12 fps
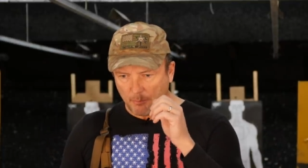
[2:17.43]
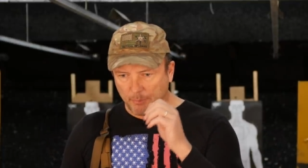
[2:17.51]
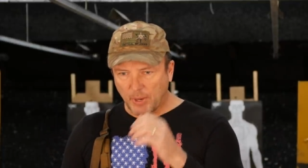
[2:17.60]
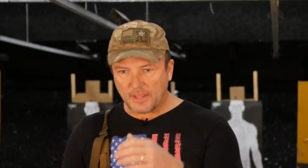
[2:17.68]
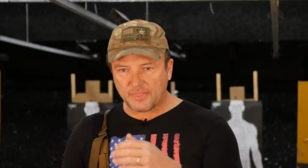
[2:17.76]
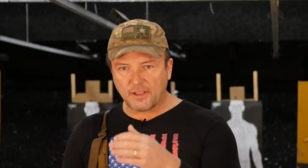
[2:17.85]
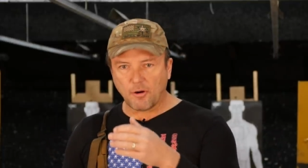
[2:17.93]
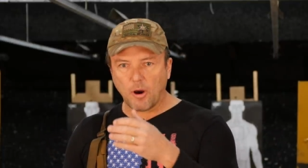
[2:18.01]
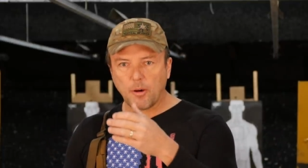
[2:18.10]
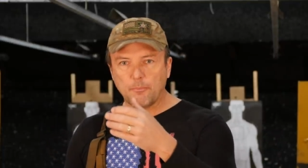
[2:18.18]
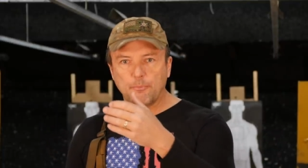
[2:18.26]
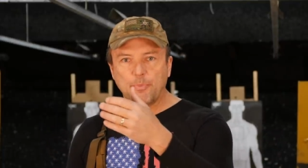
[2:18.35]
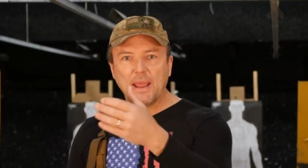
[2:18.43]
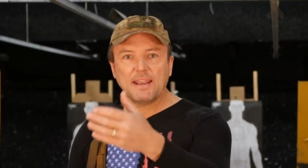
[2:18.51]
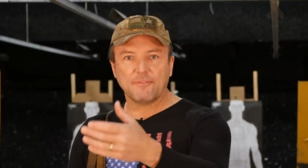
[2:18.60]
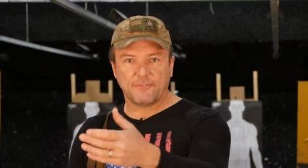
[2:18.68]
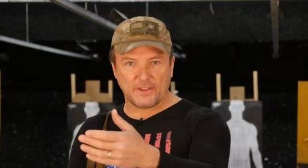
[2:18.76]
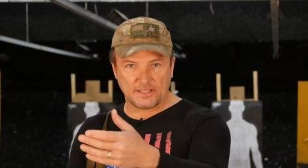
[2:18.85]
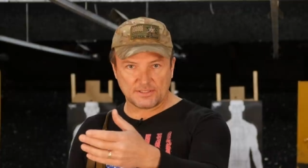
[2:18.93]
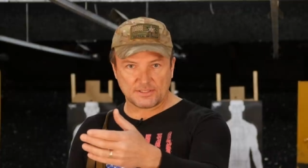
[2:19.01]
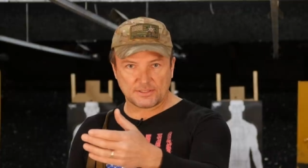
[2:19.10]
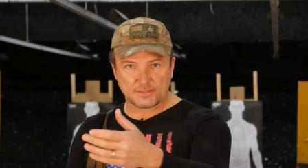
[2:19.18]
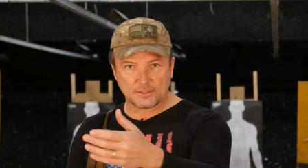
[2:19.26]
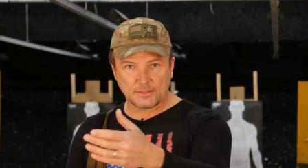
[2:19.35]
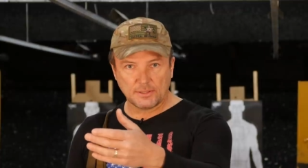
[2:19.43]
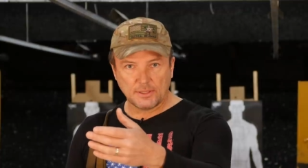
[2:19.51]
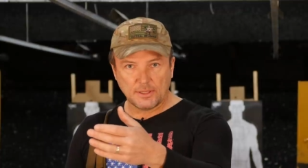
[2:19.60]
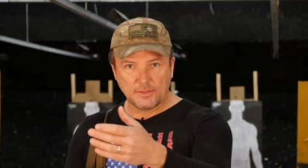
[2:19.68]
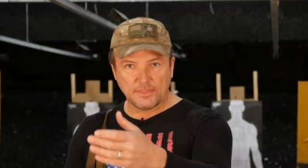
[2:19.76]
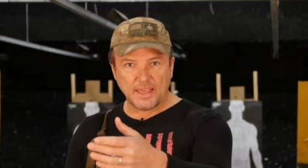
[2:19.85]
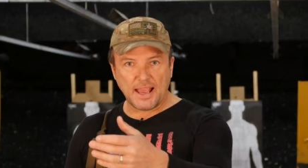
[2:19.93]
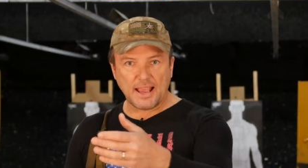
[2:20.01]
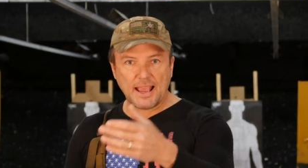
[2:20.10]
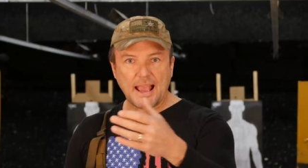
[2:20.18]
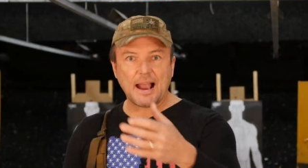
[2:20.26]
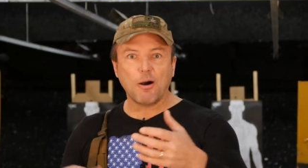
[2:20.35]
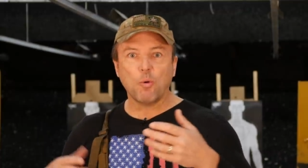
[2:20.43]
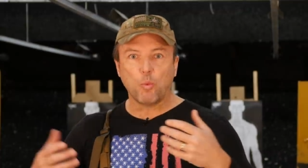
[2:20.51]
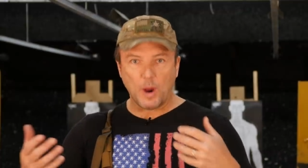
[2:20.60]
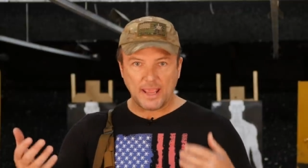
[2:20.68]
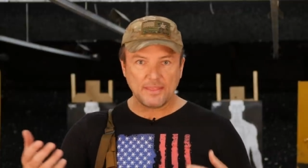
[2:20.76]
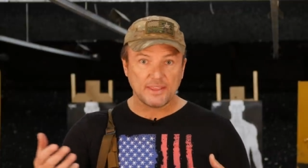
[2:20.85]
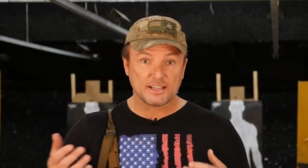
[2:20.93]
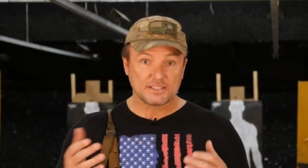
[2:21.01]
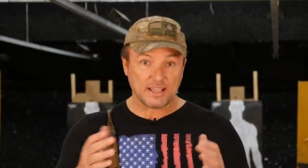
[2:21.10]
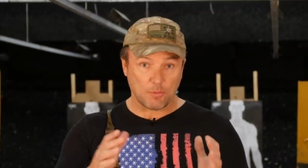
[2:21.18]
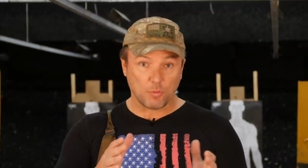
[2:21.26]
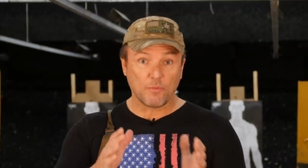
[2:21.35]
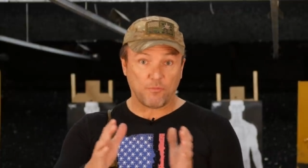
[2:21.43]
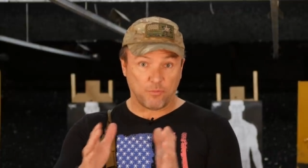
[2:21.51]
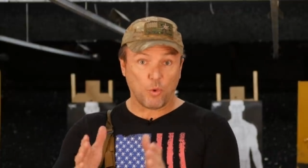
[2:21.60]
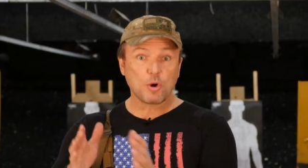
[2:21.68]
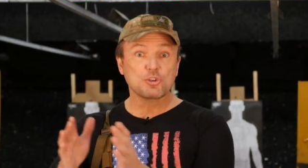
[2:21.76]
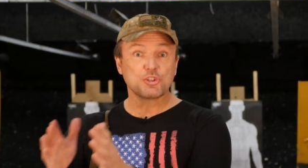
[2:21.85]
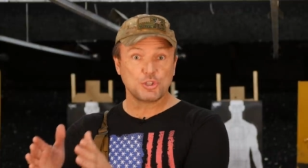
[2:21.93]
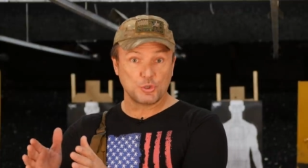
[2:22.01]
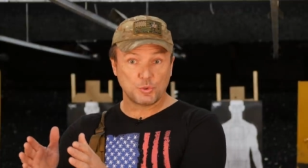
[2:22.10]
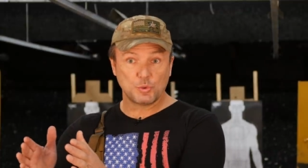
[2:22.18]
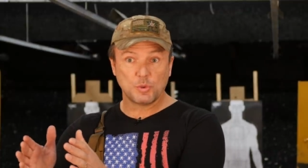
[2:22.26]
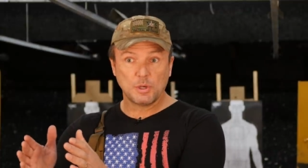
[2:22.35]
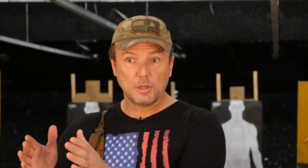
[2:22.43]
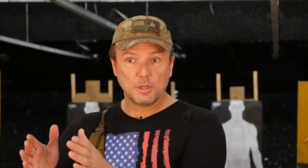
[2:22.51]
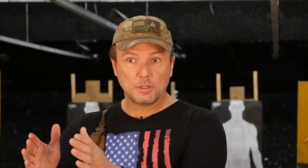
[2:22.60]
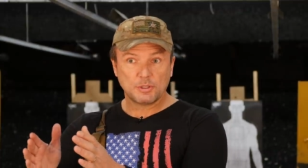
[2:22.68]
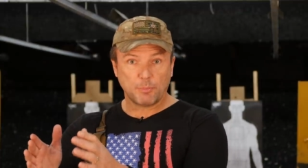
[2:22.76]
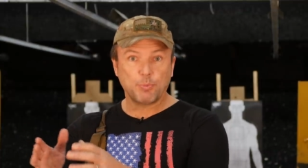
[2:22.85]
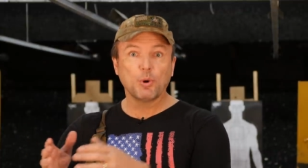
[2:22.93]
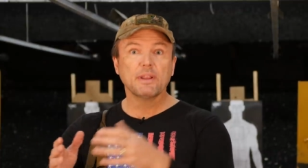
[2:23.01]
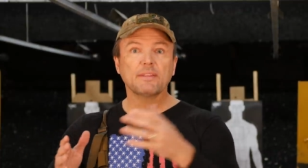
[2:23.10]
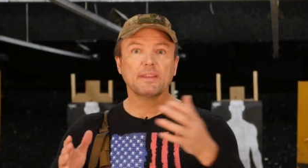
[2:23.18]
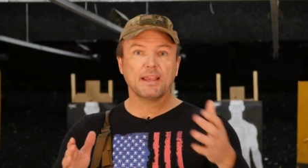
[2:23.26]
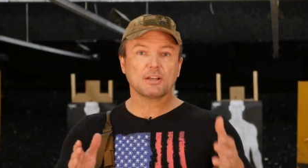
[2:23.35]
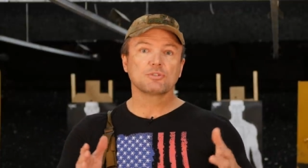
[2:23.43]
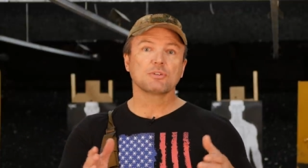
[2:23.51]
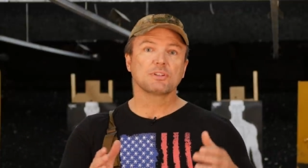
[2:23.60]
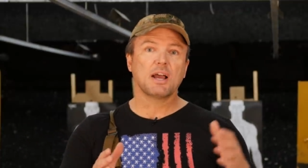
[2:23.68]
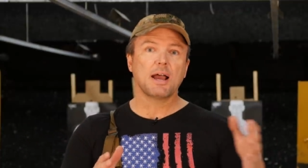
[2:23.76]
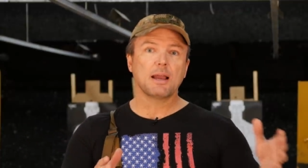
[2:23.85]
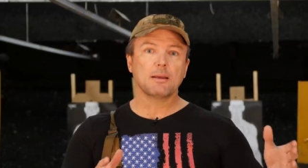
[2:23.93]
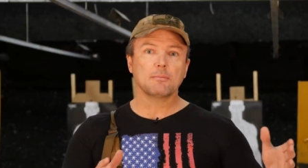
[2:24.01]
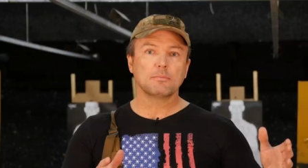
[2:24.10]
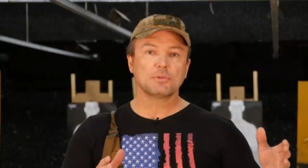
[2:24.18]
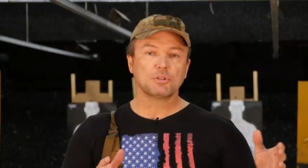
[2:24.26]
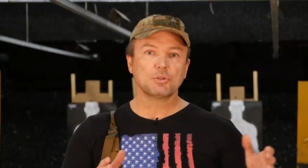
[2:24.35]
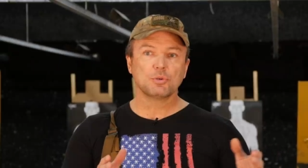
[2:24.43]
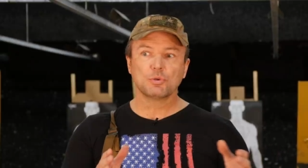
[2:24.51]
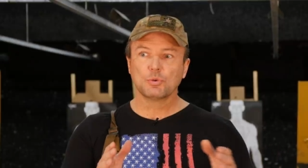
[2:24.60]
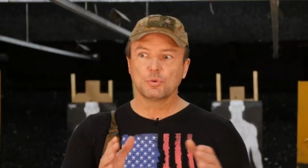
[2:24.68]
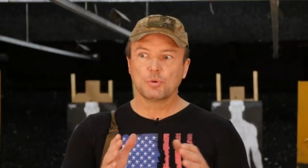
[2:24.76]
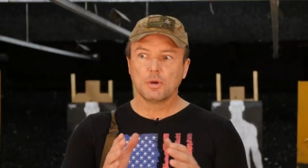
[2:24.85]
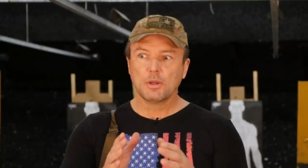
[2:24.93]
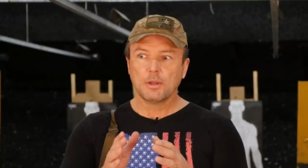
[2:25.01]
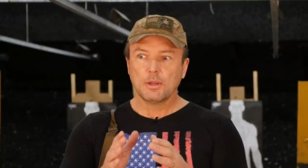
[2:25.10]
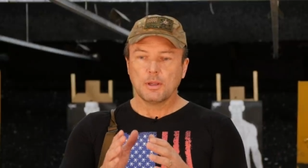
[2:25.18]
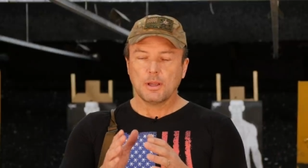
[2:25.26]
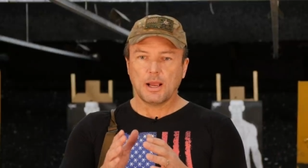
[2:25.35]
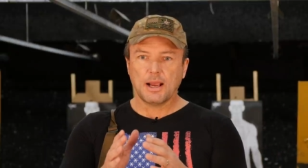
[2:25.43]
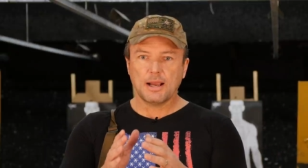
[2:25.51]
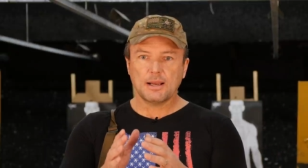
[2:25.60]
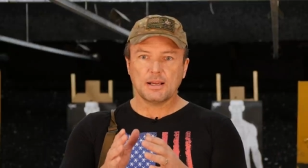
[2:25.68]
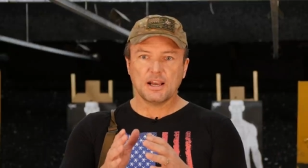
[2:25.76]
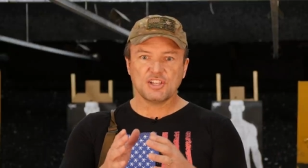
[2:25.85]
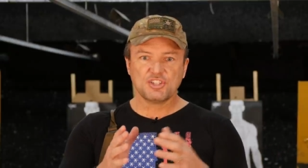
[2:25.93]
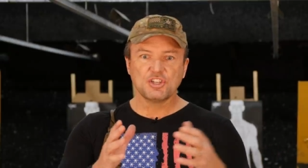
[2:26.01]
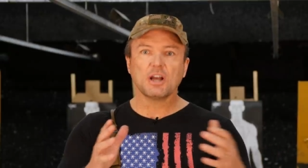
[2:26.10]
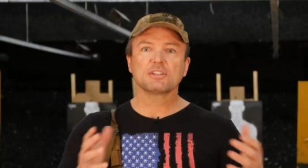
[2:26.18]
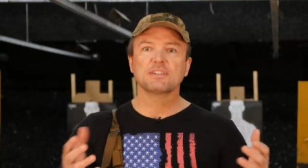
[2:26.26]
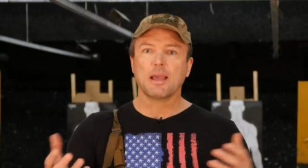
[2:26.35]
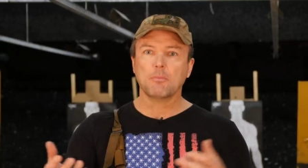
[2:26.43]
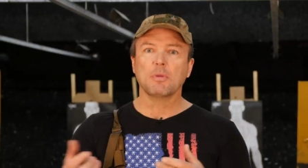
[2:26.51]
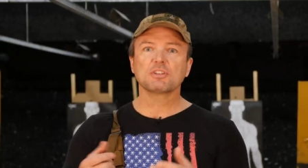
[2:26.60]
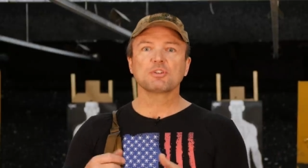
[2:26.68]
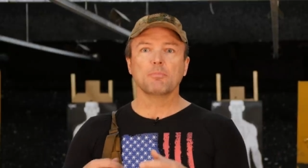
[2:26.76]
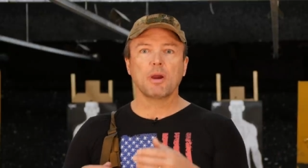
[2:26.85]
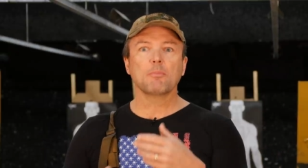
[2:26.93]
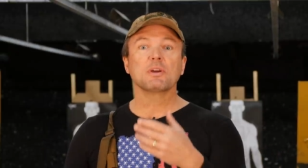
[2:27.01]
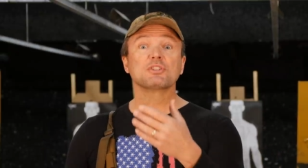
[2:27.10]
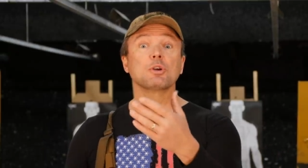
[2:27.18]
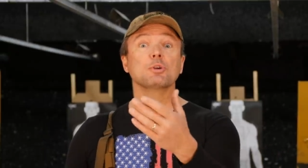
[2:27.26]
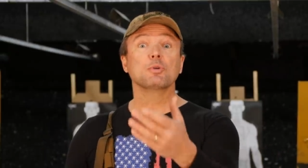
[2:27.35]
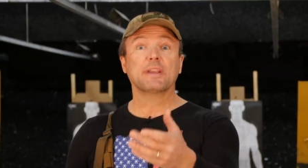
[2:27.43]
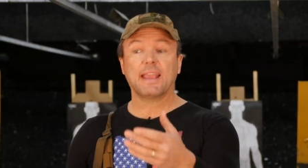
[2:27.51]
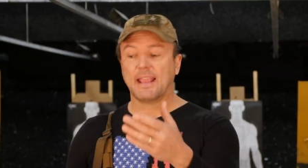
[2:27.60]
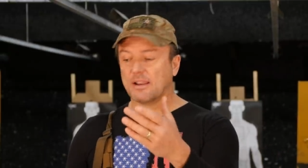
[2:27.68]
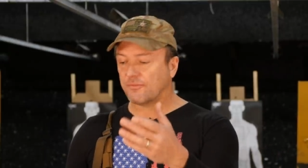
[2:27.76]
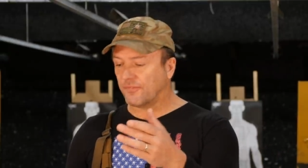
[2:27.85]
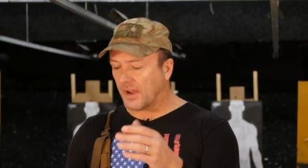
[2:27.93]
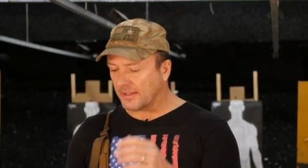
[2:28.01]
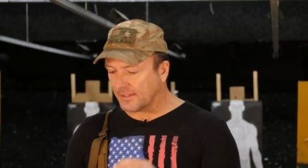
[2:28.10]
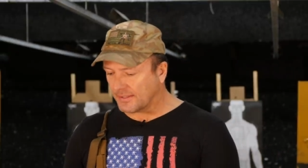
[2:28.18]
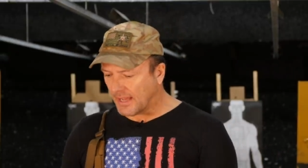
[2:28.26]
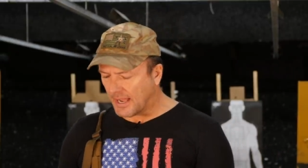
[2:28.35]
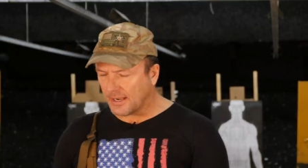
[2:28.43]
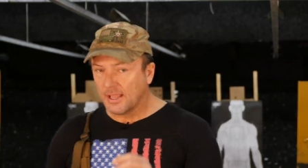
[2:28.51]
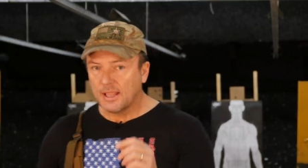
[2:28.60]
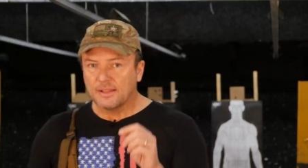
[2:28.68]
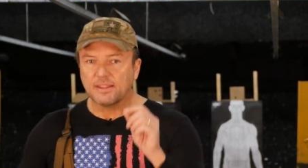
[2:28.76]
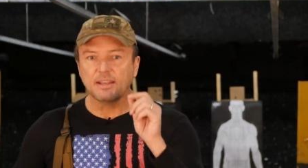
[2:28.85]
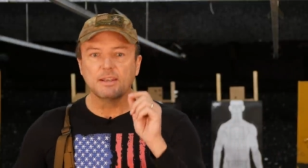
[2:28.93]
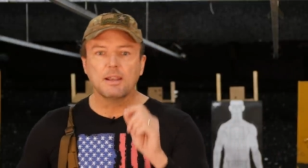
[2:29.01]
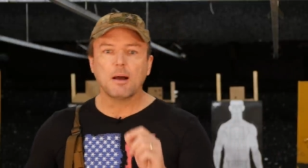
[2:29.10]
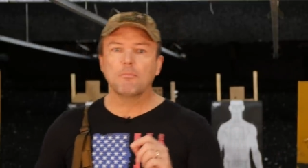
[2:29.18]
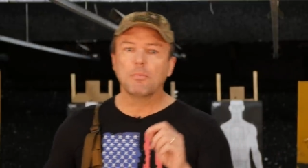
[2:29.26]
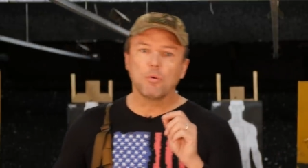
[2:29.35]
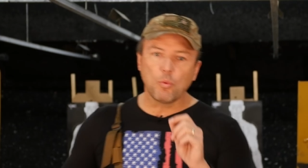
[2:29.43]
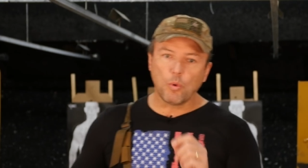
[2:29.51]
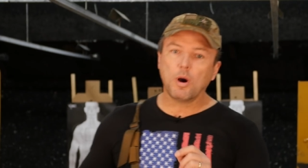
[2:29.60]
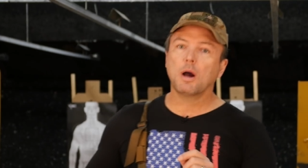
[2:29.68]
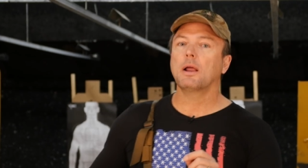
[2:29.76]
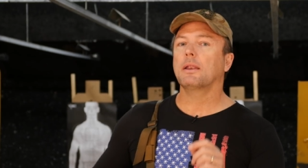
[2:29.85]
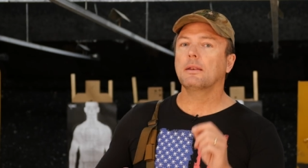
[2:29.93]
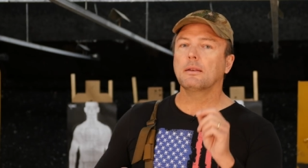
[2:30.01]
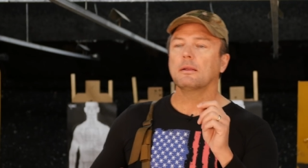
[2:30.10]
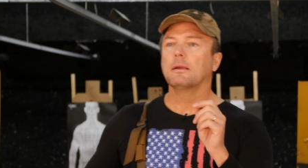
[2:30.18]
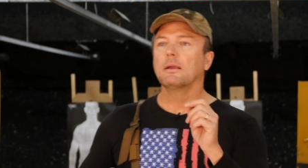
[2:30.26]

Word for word: but there are benefits that outweigh this that will force you to put in the extra time to uh, adjust that muscle memory so you can find the dot. The number one,